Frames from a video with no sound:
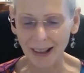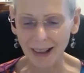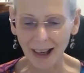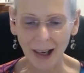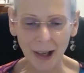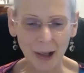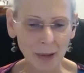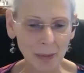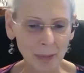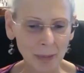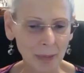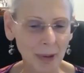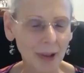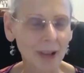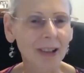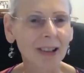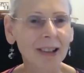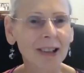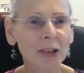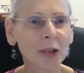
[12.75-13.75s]
I'm
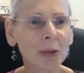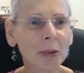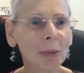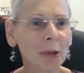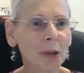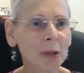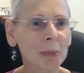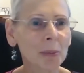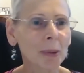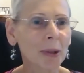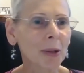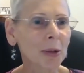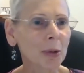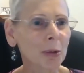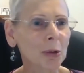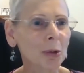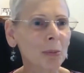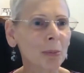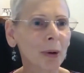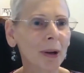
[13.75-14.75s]
Elizabeth Spencer
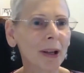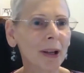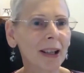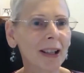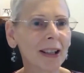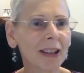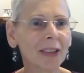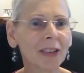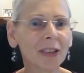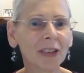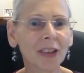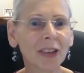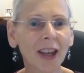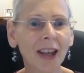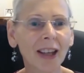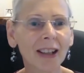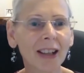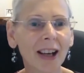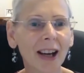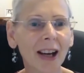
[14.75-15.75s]
Spraggins,
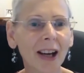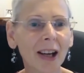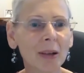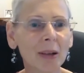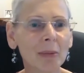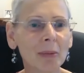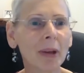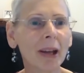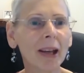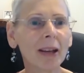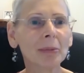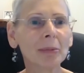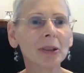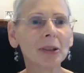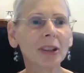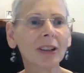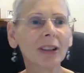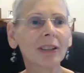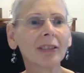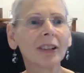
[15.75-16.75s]
and I am
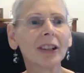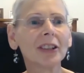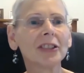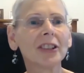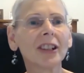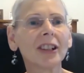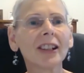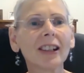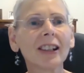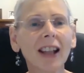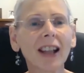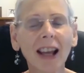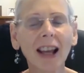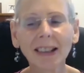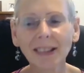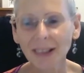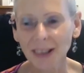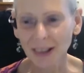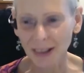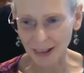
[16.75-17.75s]
absolutely
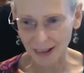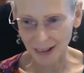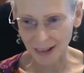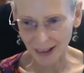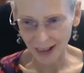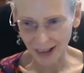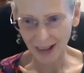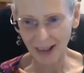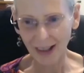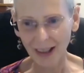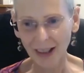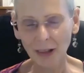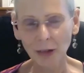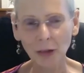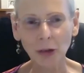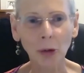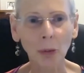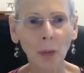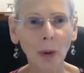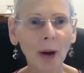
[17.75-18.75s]
delighted
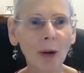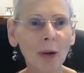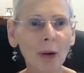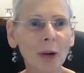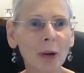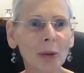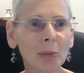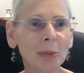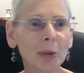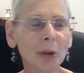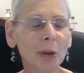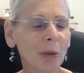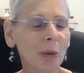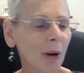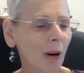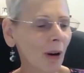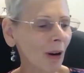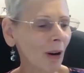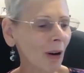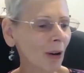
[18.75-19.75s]
to welcome you
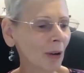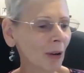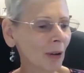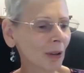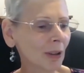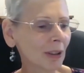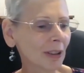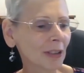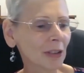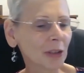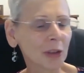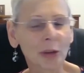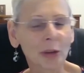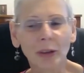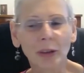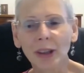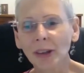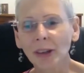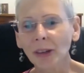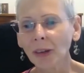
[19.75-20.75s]
all to
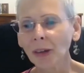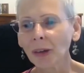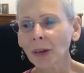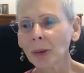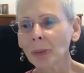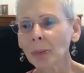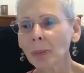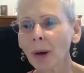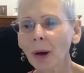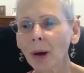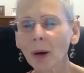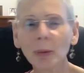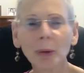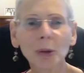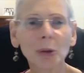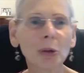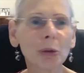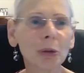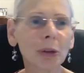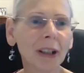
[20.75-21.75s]
this
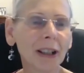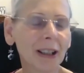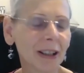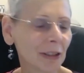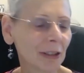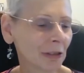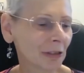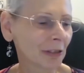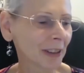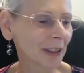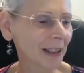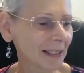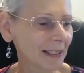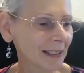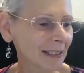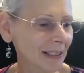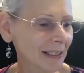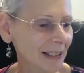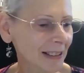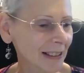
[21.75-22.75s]
poetry
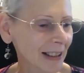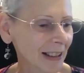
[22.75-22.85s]
event